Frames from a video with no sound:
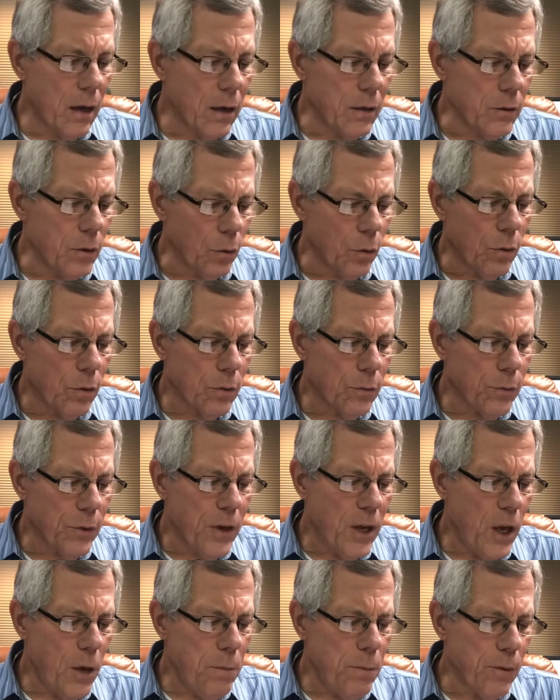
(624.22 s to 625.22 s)
The Lord will
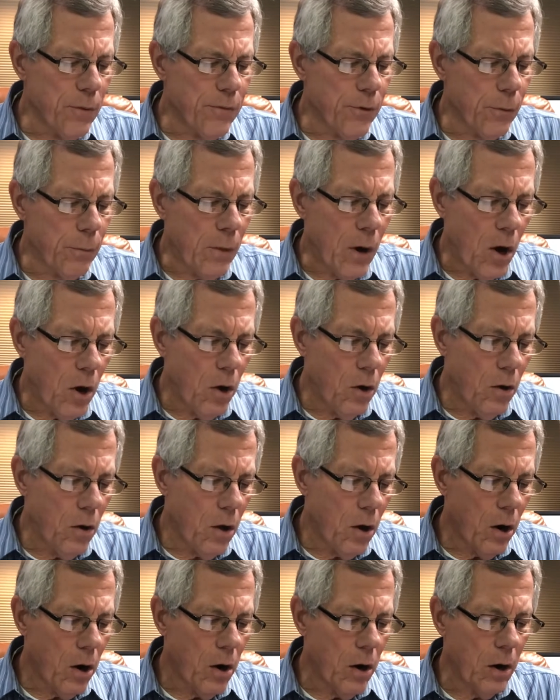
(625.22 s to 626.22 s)
keep you from all
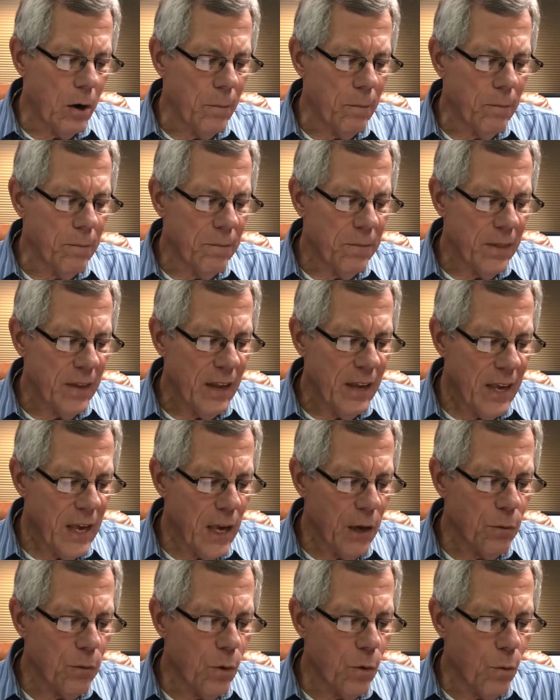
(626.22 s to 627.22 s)
harm.
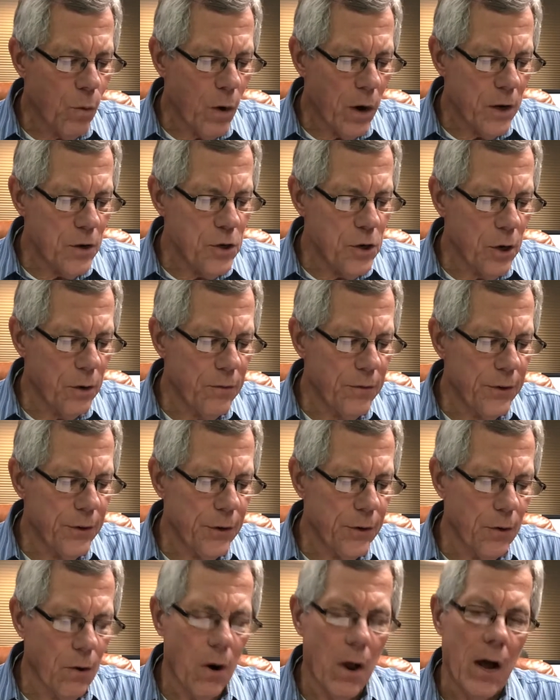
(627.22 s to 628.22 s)
He will watch over
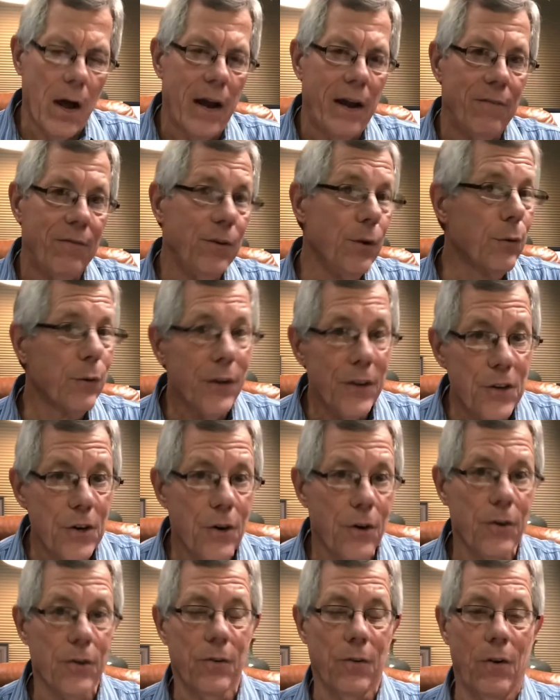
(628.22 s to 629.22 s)
your life, your
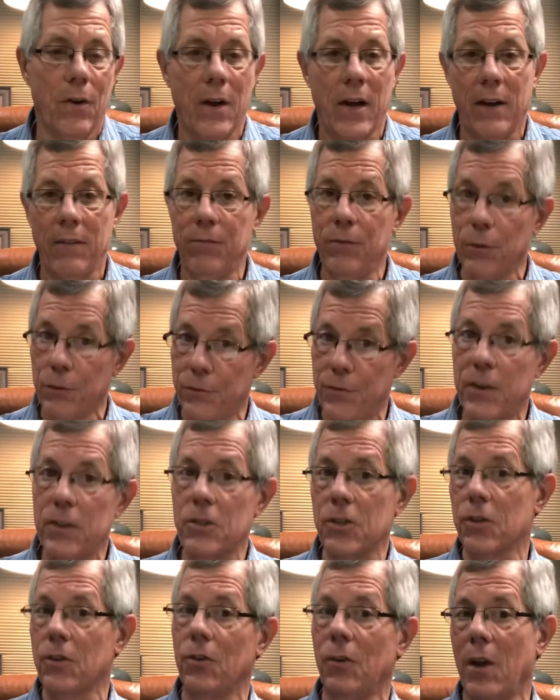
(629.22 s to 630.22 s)
eternal life, your
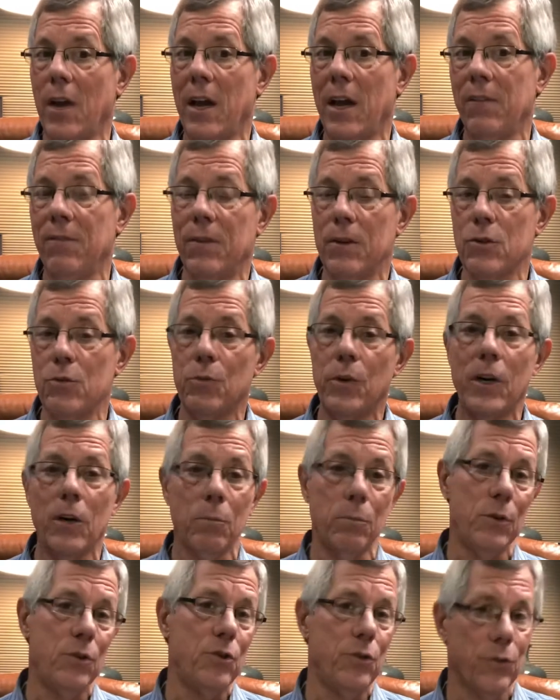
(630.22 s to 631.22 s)
physical life as well,
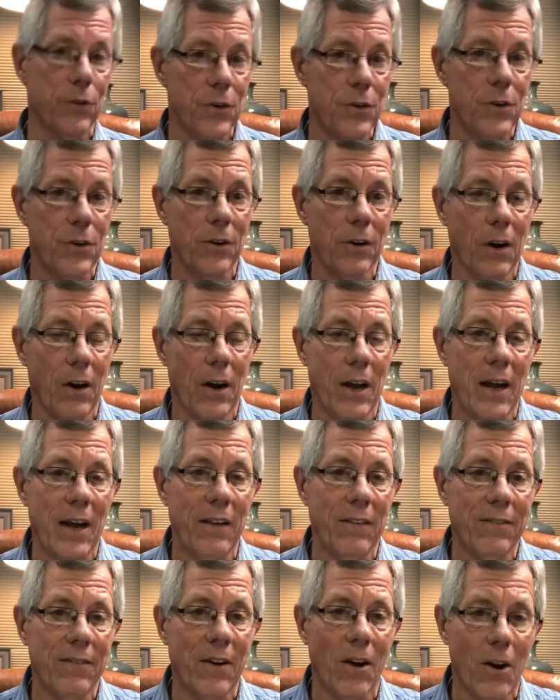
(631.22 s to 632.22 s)
but your eternal life
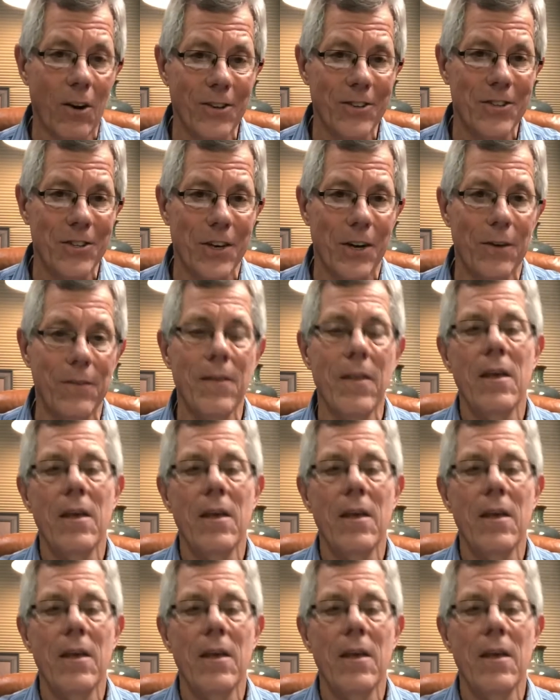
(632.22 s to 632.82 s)
also.